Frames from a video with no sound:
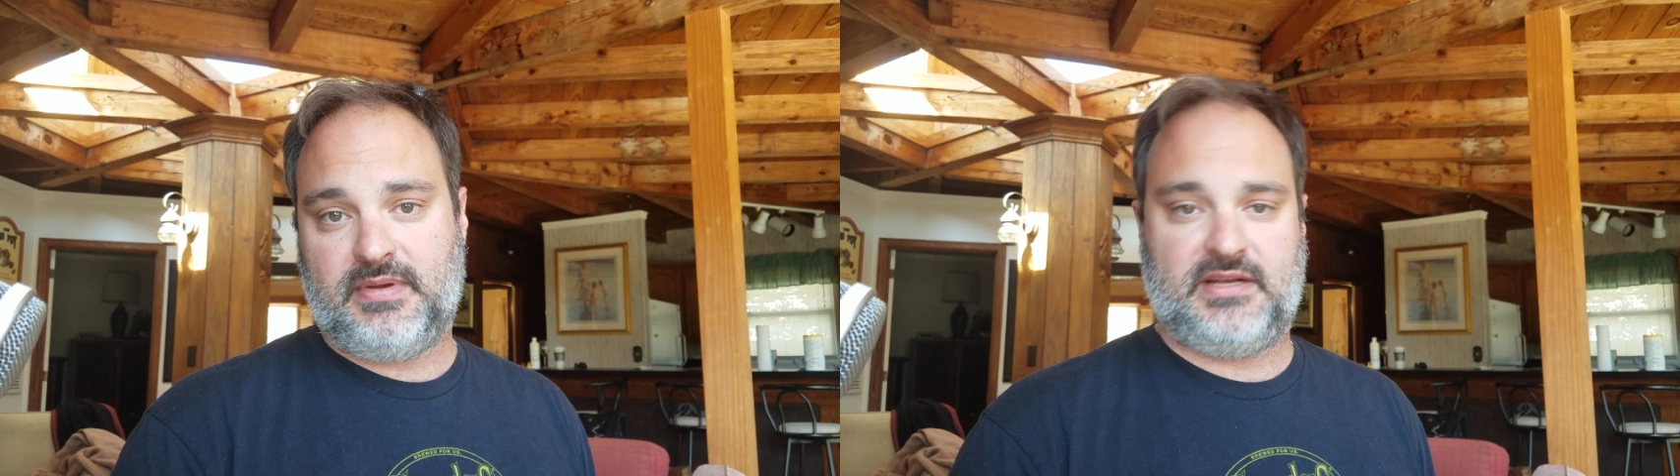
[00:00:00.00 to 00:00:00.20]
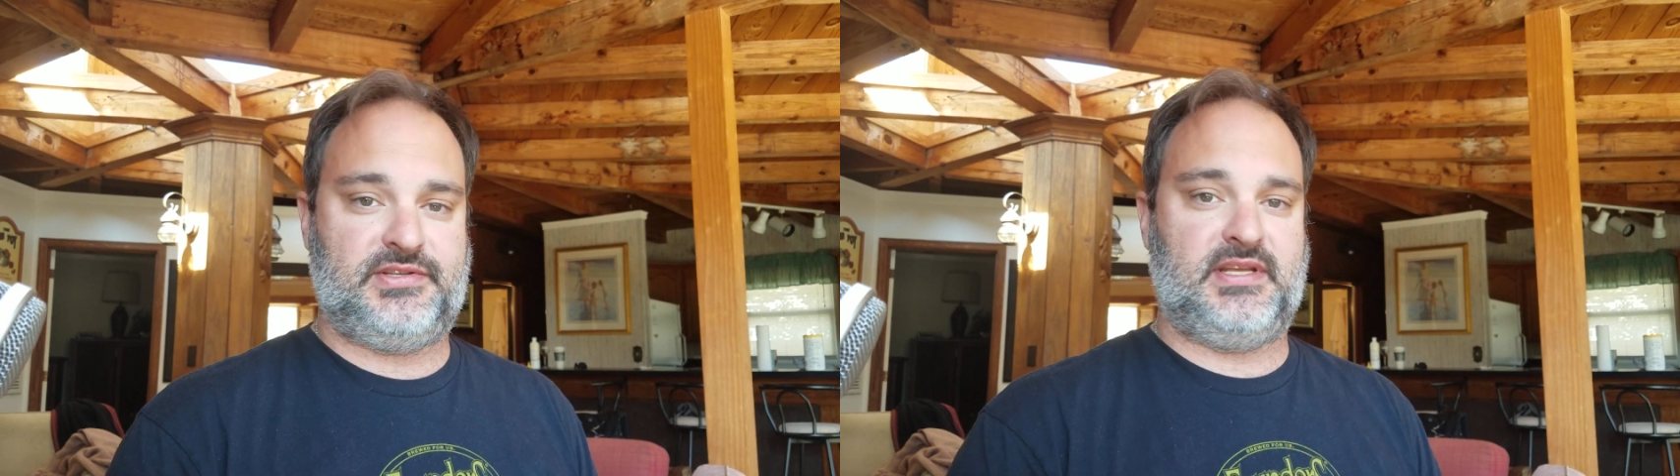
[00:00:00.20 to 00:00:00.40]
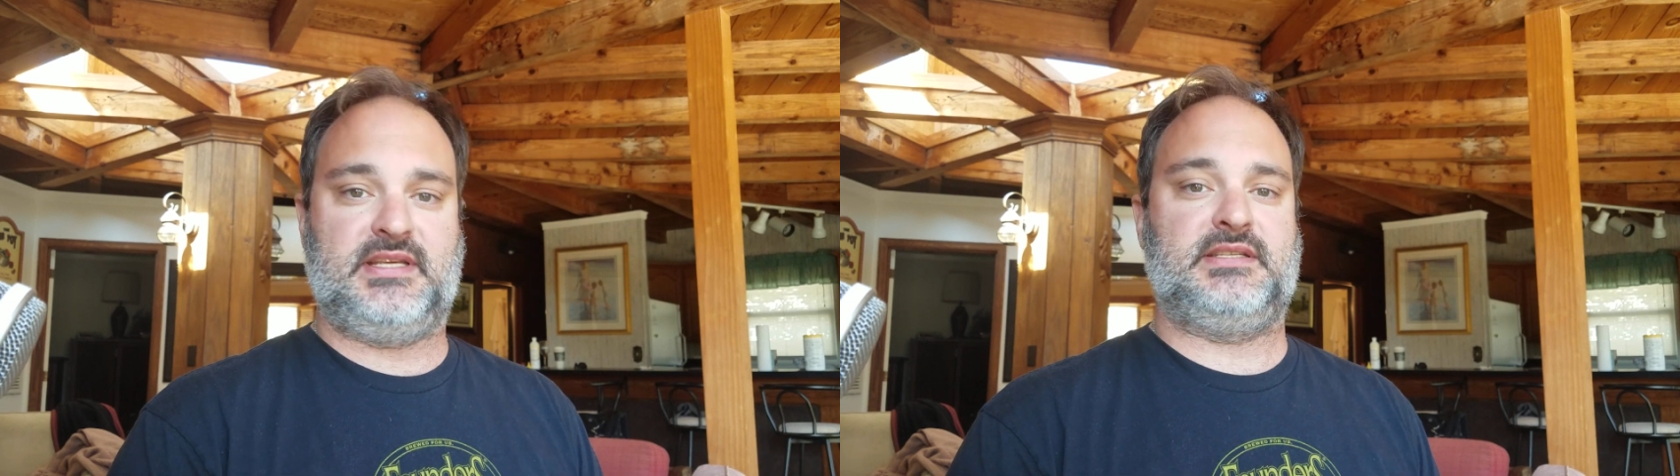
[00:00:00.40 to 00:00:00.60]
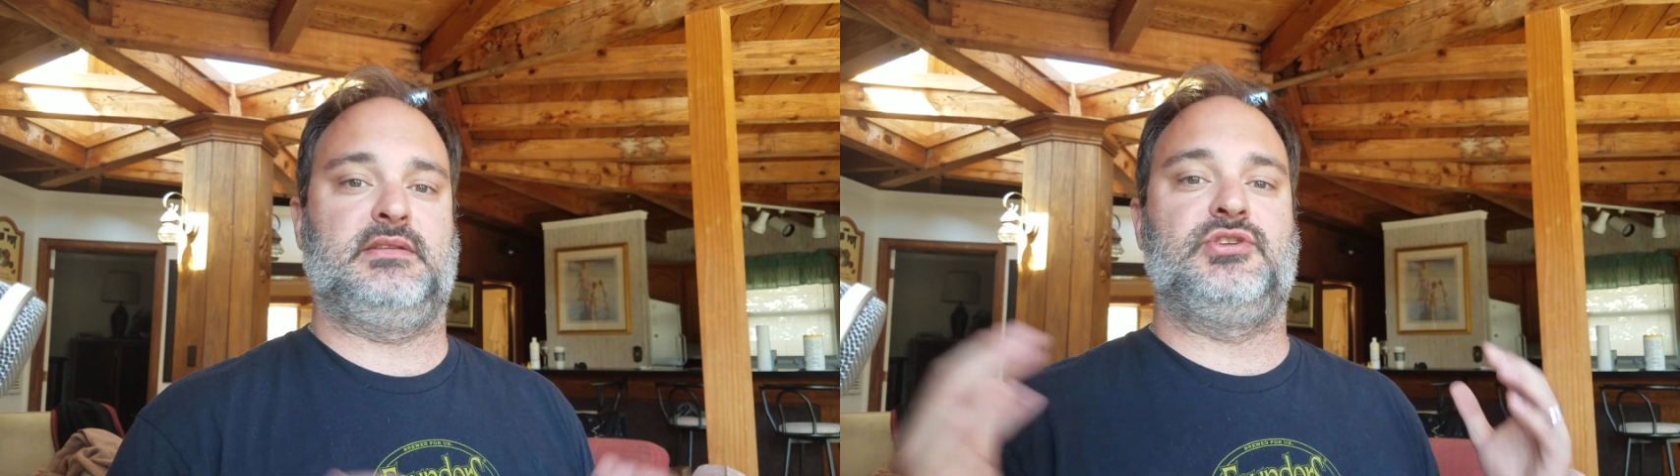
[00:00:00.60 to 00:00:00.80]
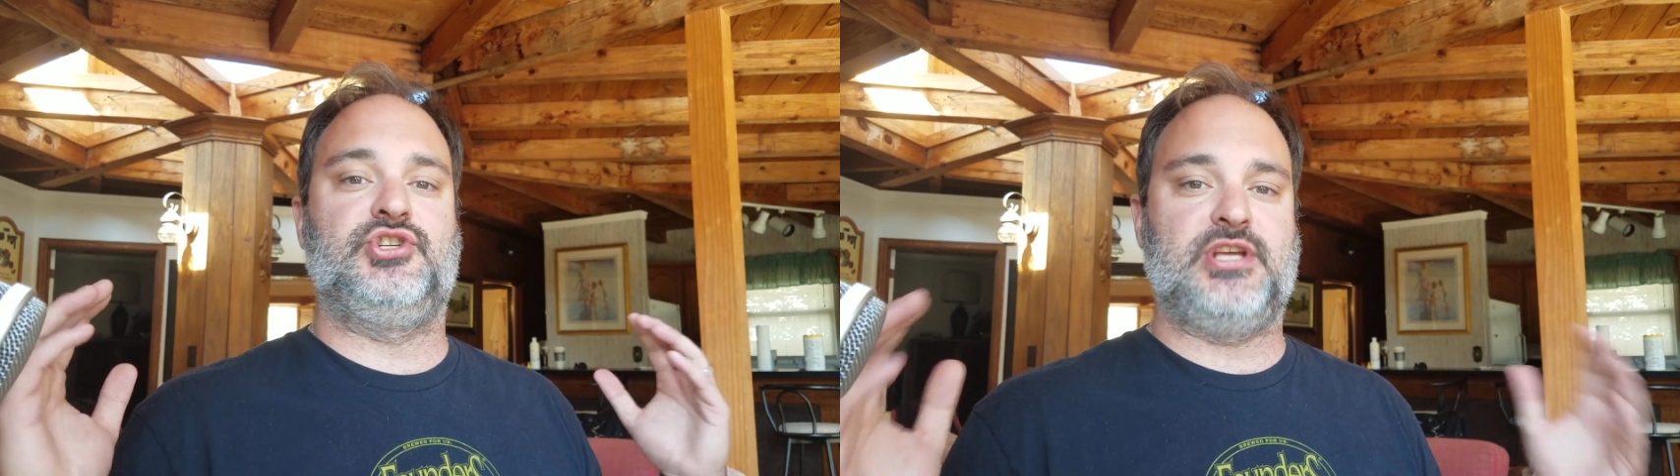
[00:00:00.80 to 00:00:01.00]
pitch that
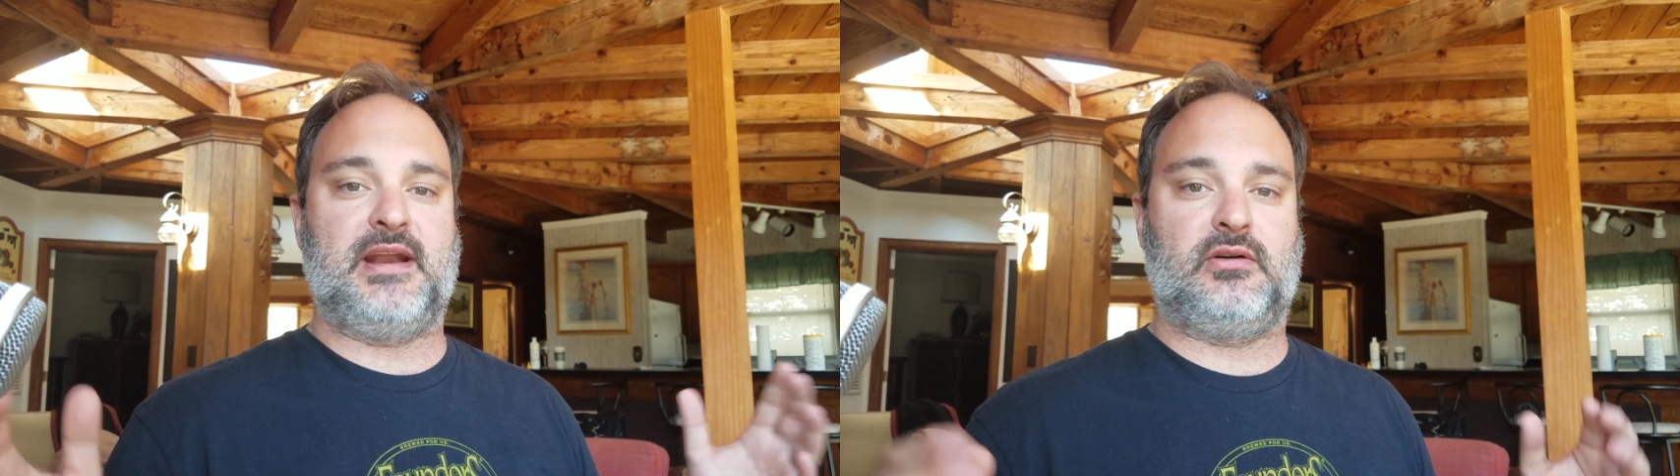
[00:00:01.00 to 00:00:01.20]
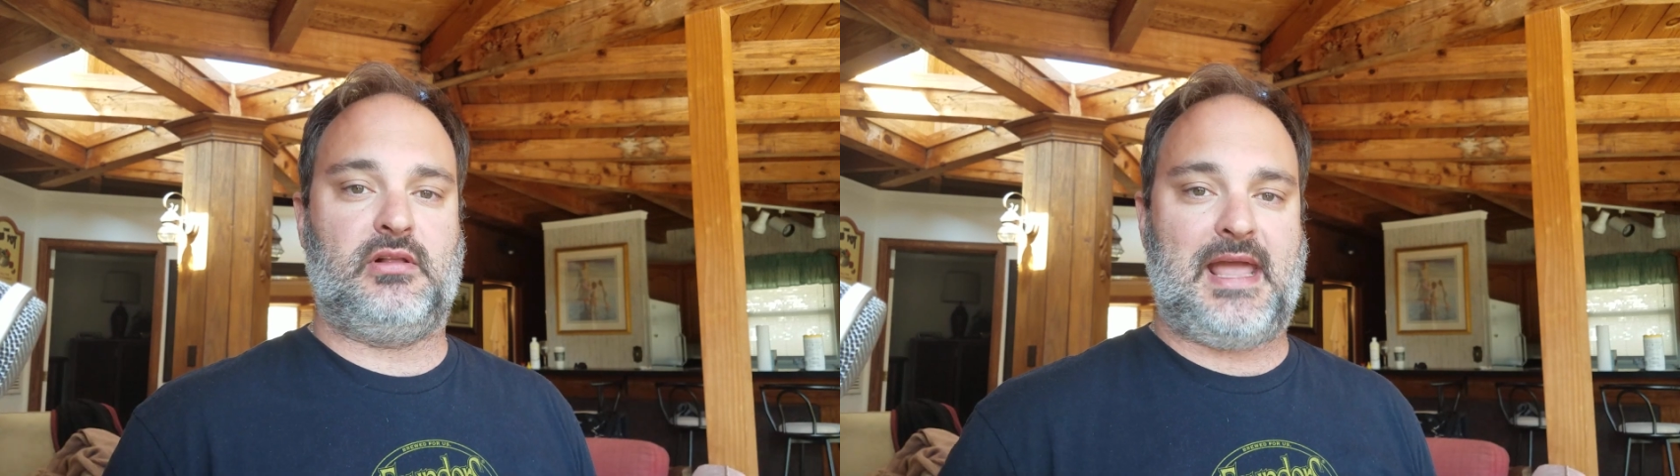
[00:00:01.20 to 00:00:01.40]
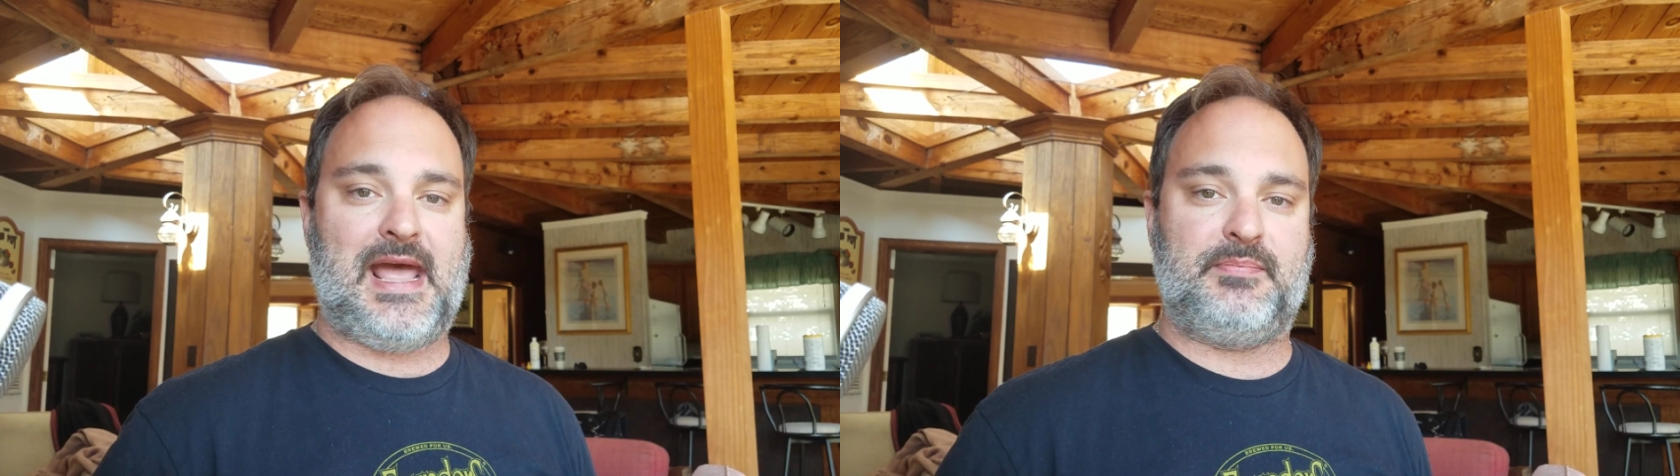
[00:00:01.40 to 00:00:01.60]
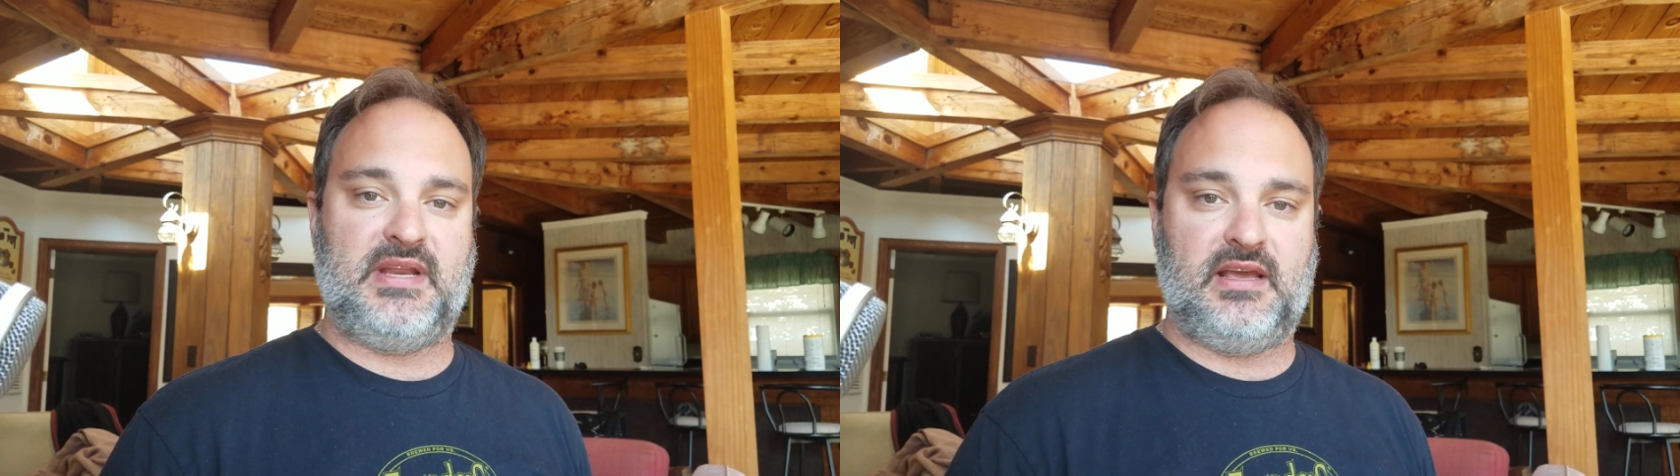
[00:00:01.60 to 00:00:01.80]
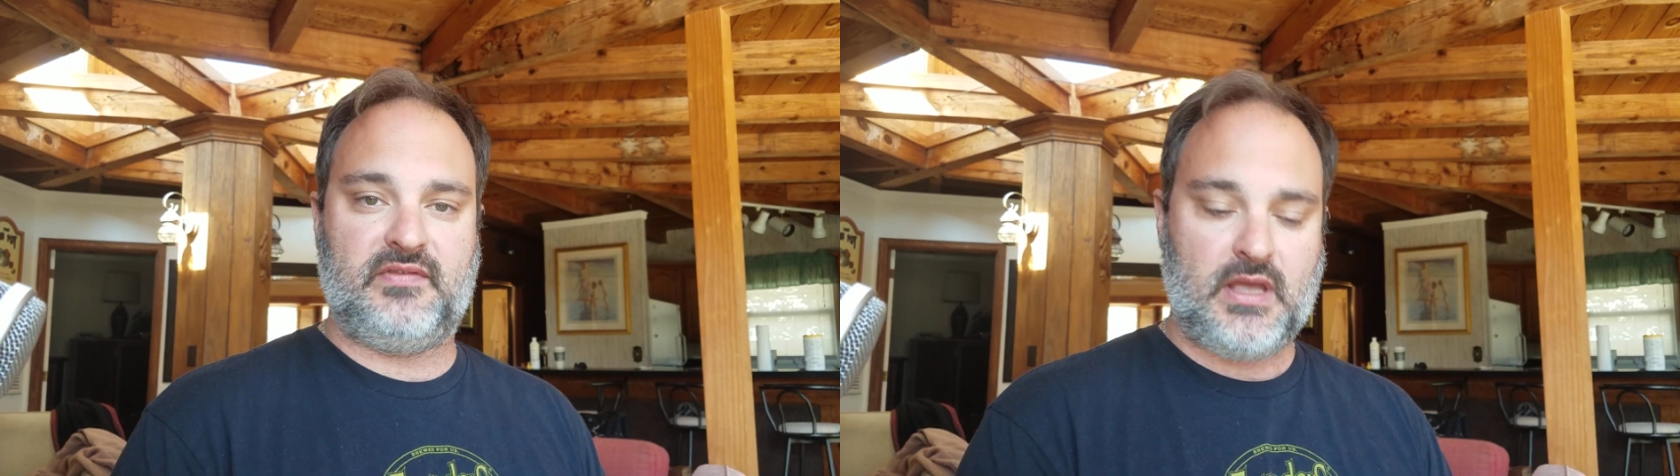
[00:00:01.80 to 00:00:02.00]
isn't general app
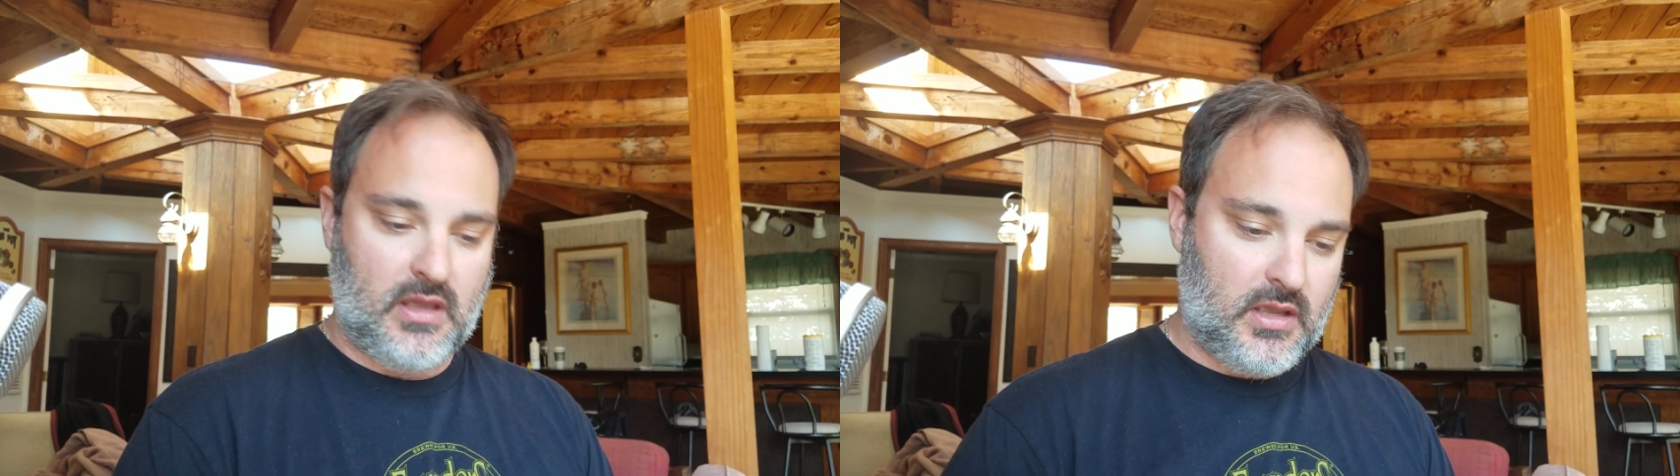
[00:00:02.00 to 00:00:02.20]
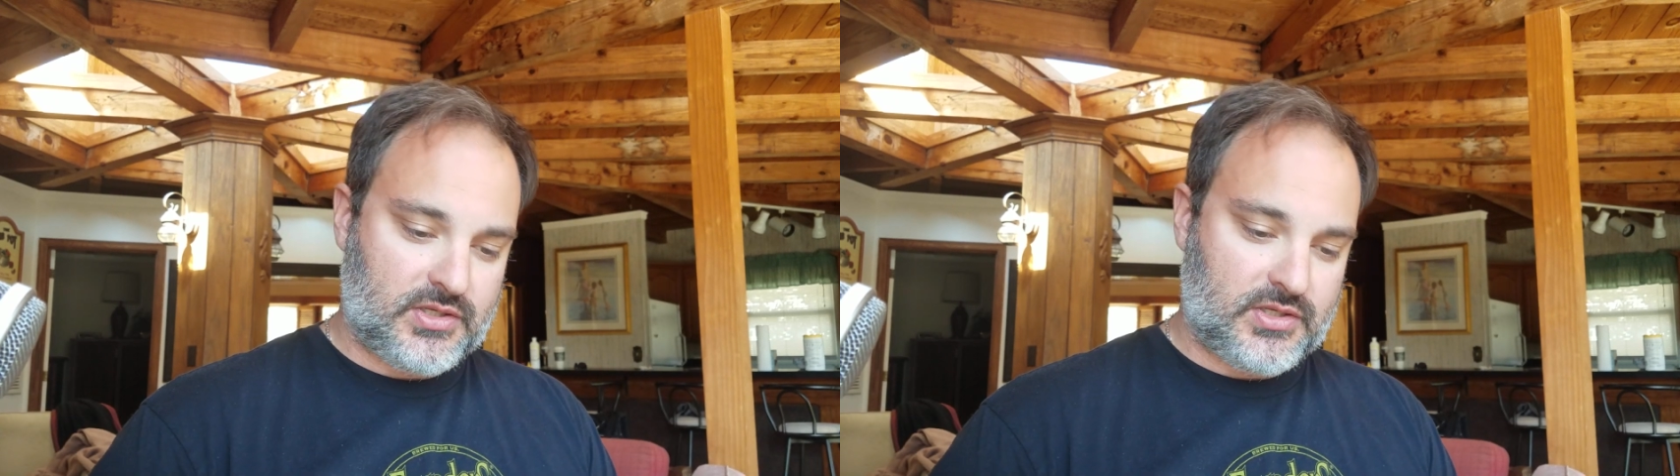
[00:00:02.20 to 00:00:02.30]
dev.